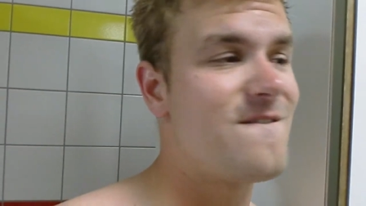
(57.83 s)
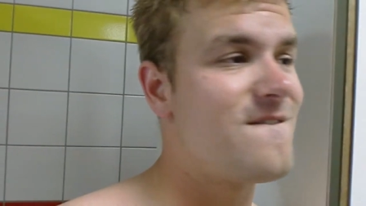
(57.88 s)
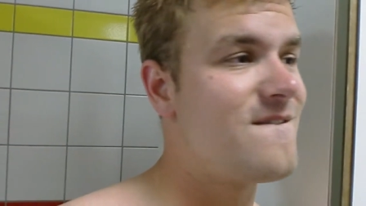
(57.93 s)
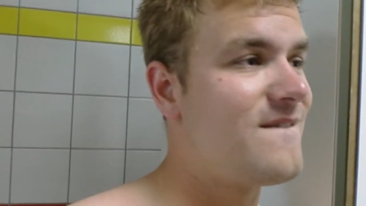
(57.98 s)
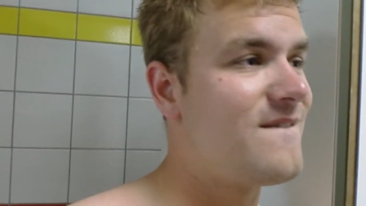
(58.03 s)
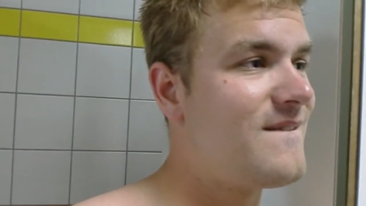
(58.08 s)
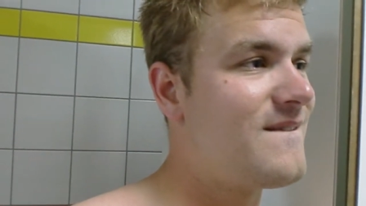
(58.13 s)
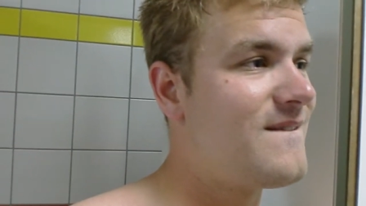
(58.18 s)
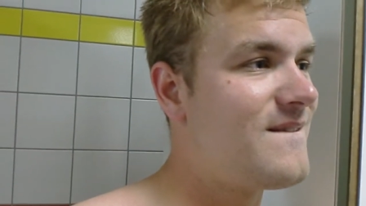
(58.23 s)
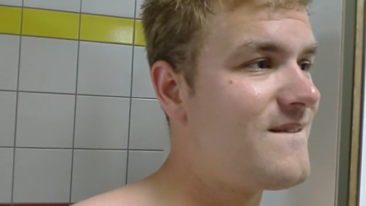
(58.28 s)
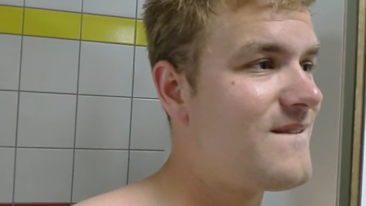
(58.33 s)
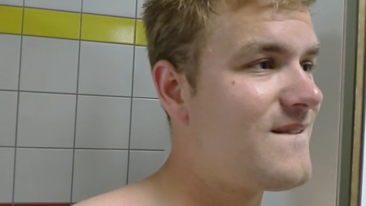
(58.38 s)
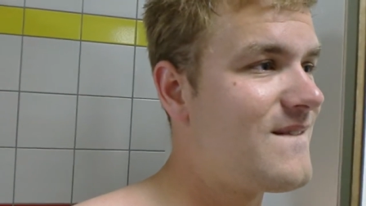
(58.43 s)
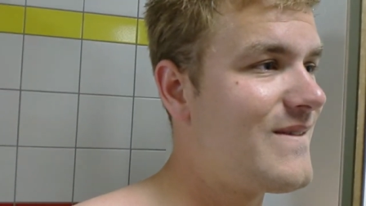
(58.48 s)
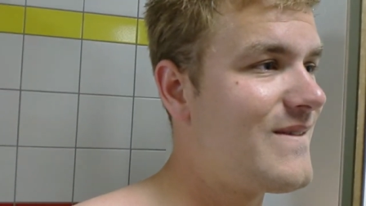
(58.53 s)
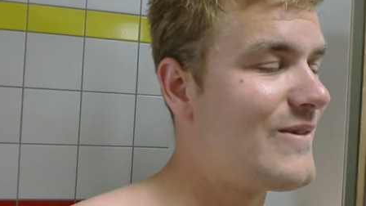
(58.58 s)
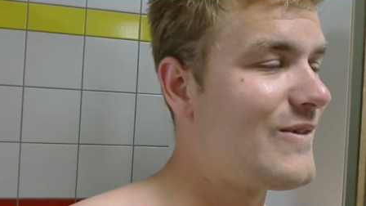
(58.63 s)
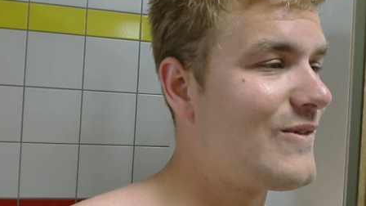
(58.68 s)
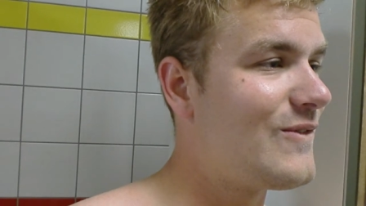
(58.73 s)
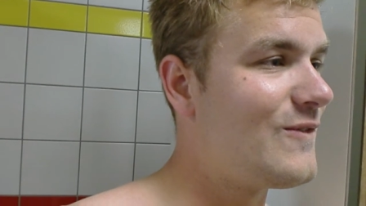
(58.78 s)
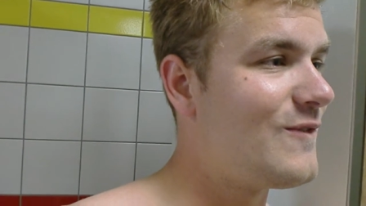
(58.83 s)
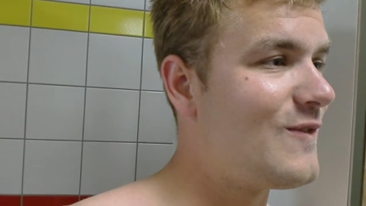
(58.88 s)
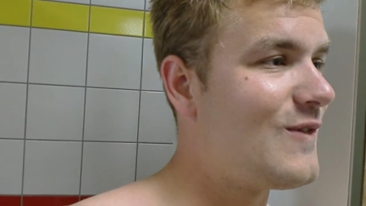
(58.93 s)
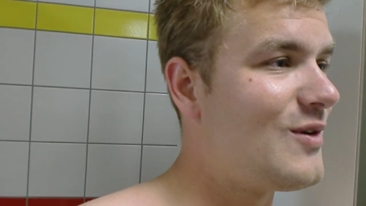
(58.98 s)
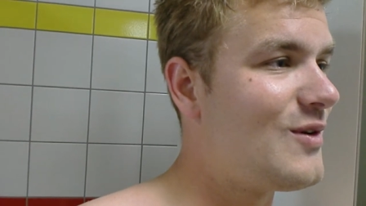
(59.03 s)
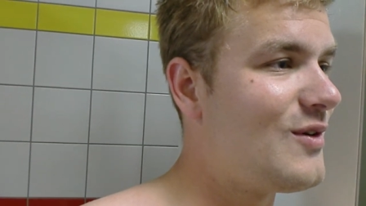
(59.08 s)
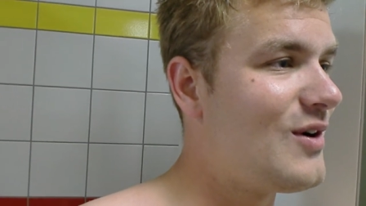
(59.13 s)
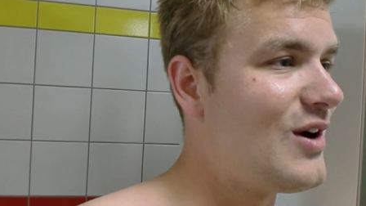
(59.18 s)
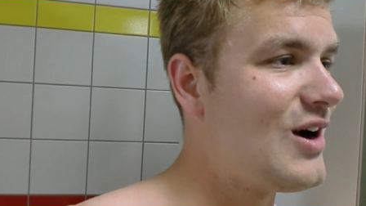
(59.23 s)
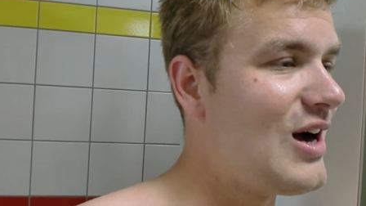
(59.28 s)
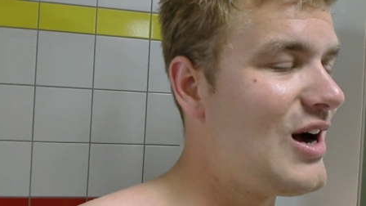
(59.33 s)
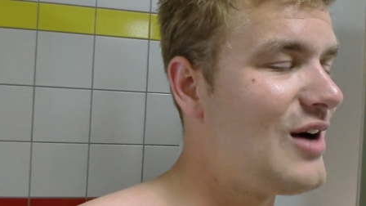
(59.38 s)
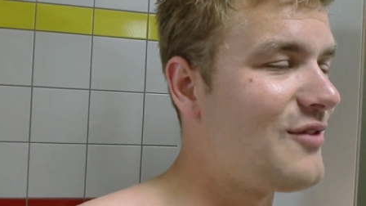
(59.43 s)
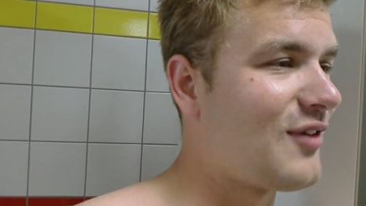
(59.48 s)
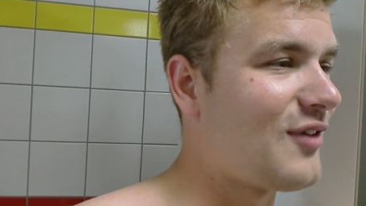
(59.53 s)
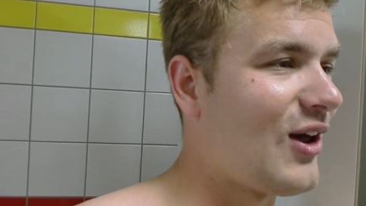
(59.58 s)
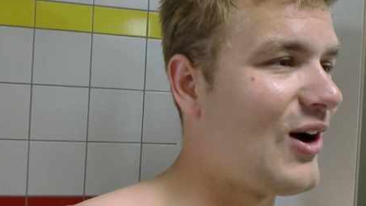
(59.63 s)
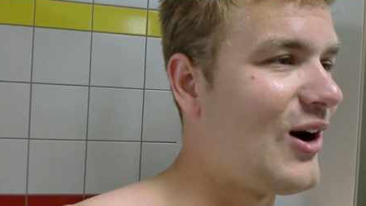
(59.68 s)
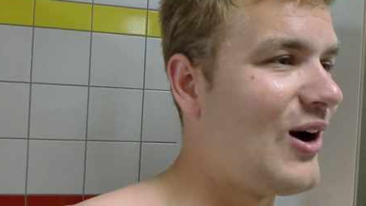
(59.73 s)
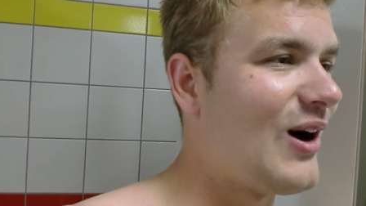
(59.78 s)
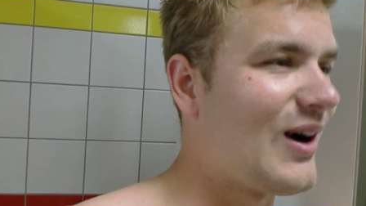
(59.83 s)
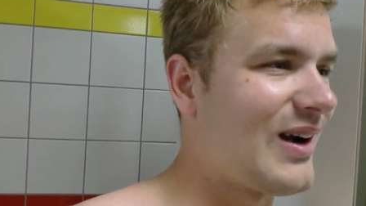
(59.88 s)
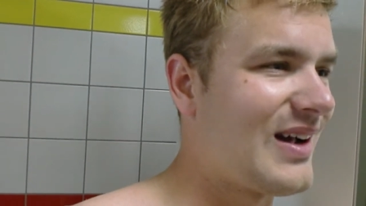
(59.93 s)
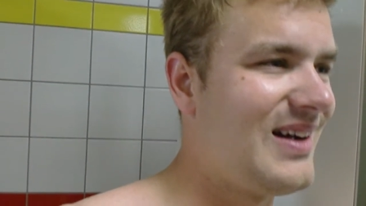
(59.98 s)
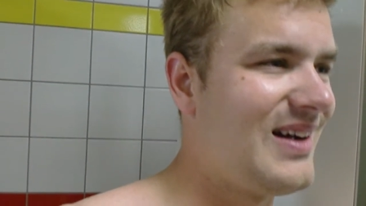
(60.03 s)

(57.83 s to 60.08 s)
camera is kapot. a vlog.